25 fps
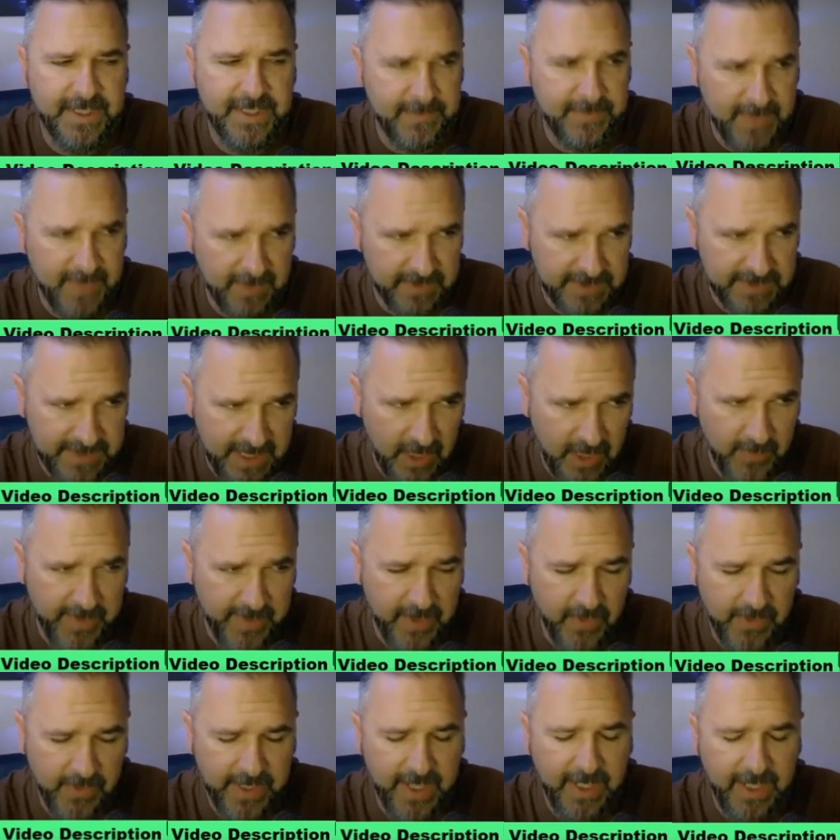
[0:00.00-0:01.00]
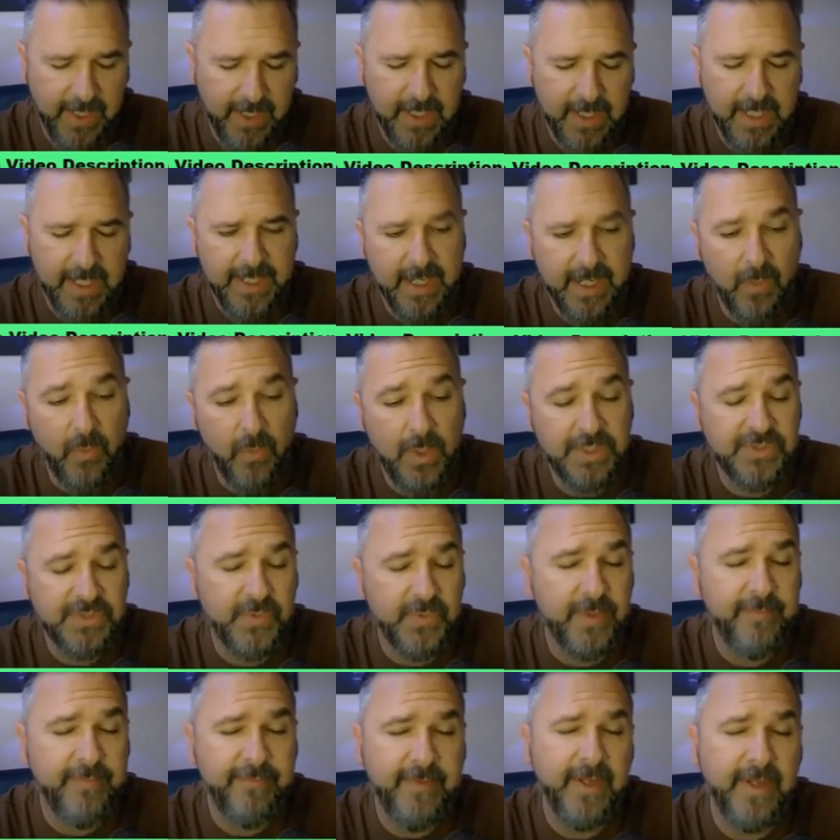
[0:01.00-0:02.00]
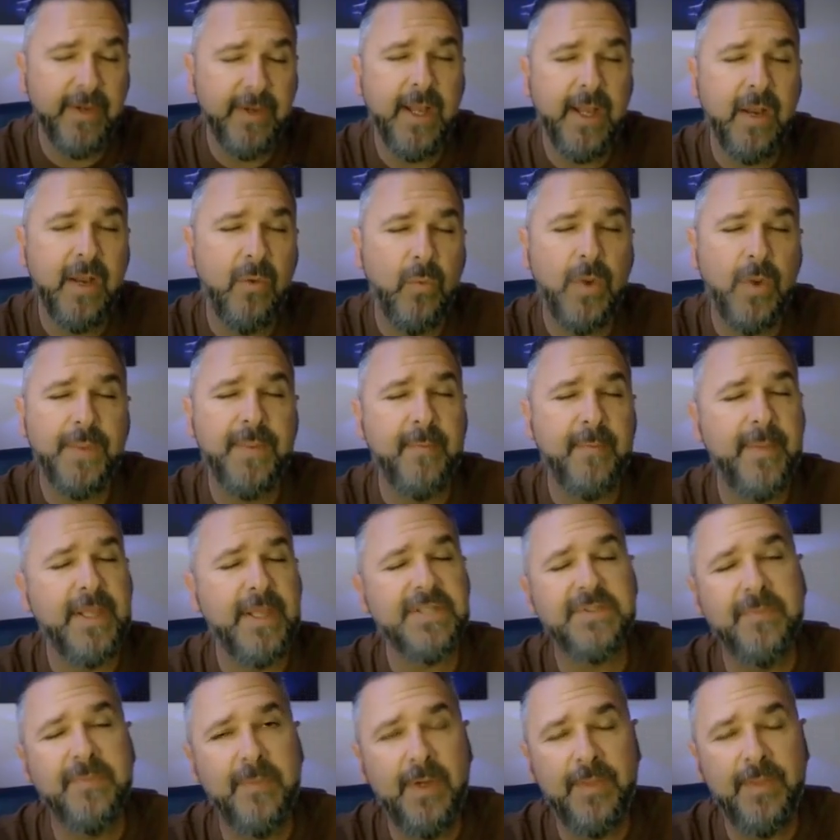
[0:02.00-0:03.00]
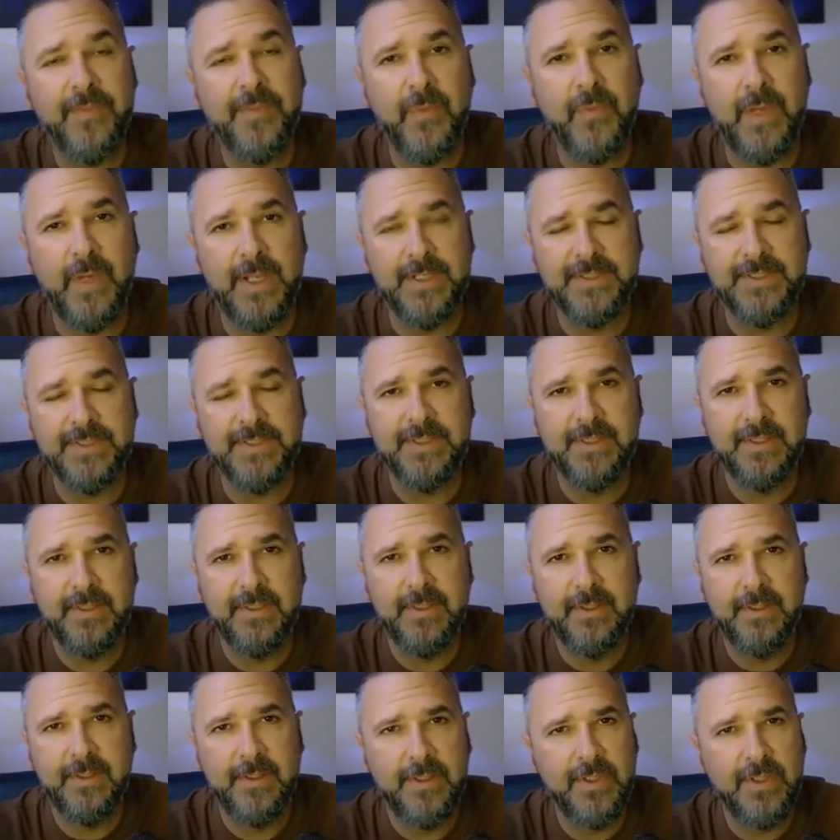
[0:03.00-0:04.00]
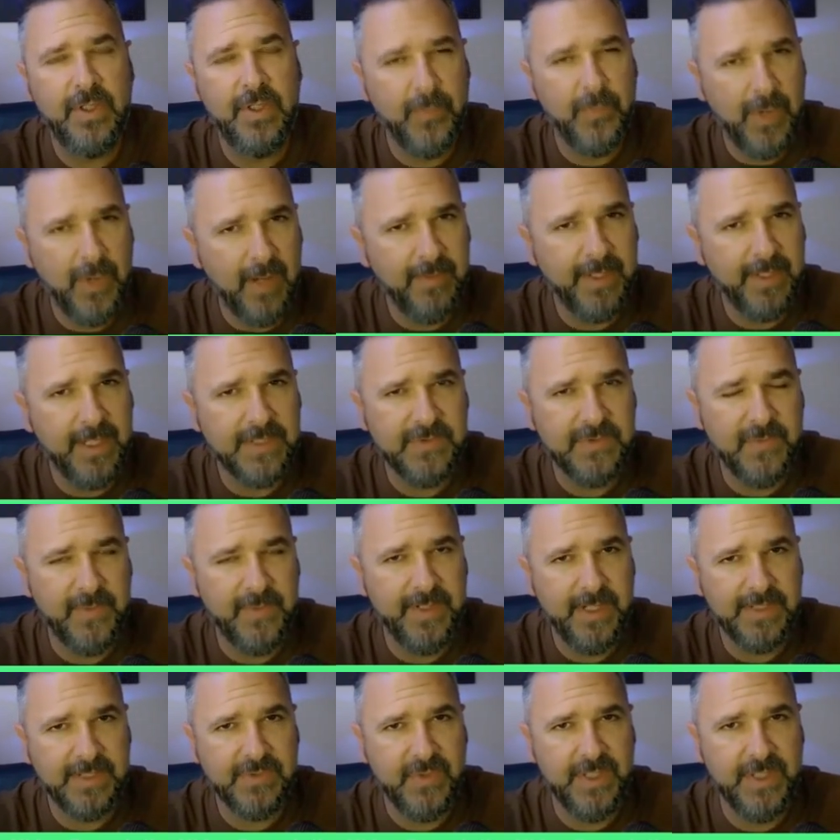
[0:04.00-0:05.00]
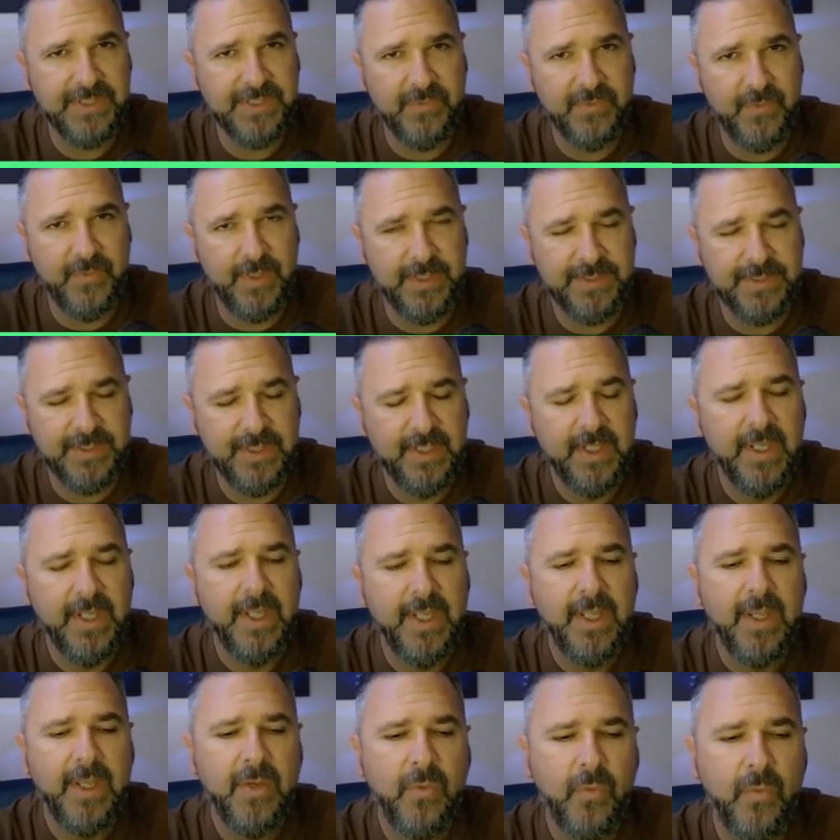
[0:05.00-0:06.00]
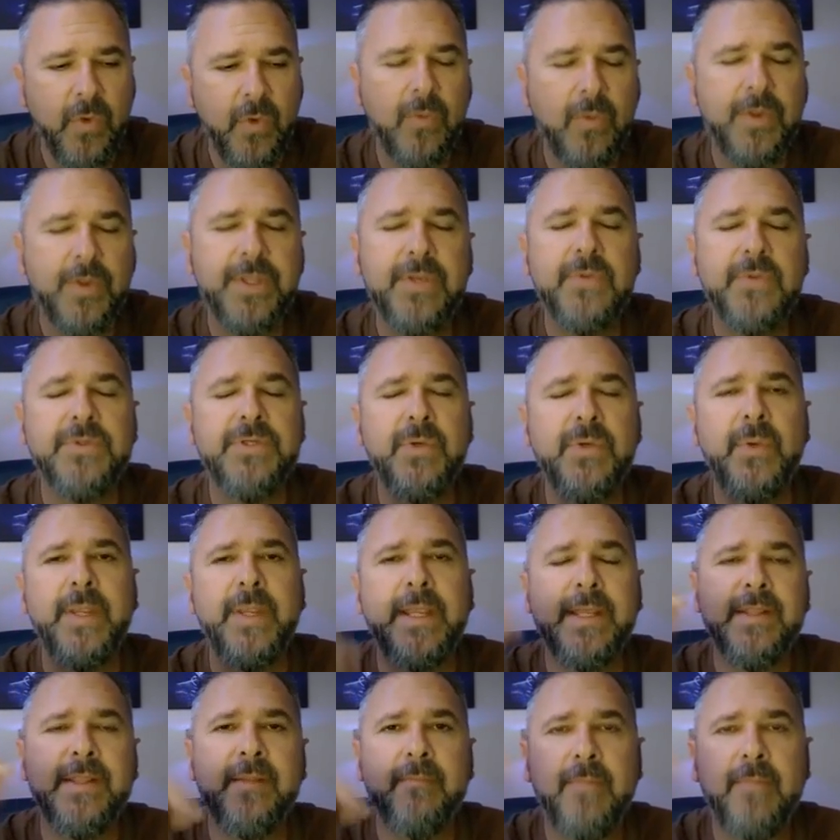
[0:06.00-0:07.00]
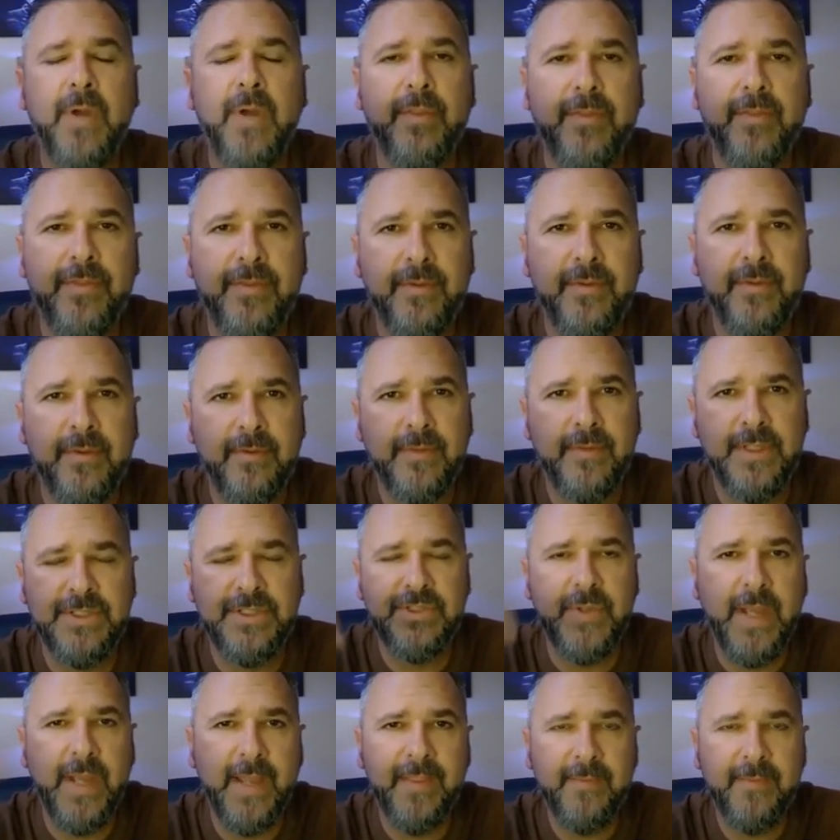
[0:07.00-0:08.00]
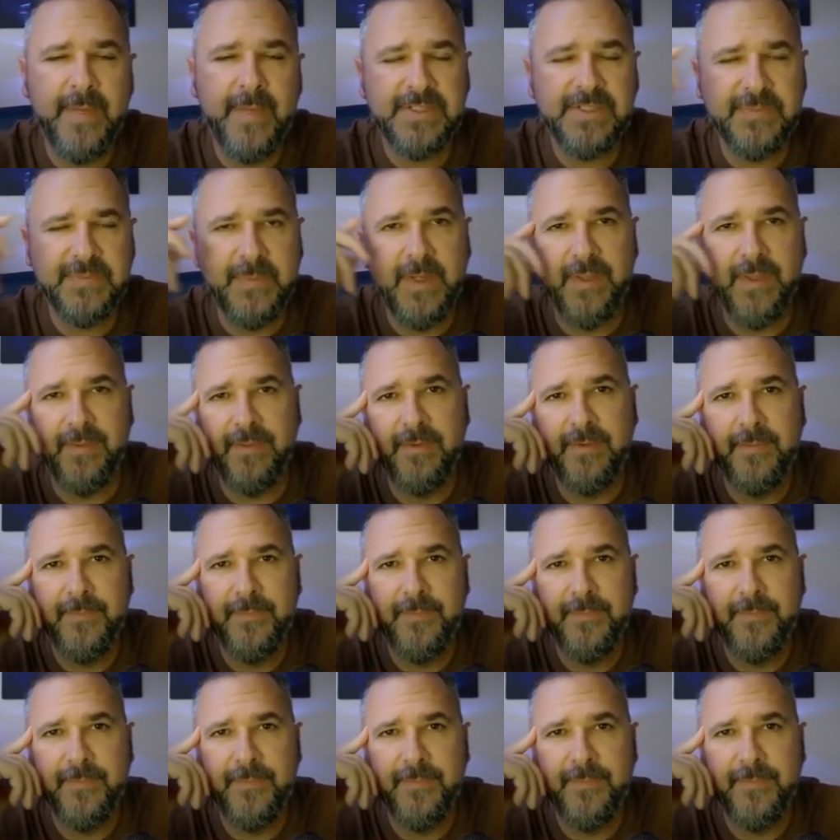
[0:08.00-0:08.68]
to be able to tell me, okay, now once we figured out what the best month was, you can probably guess what my next question was. What were you doing in the month that you had the best month?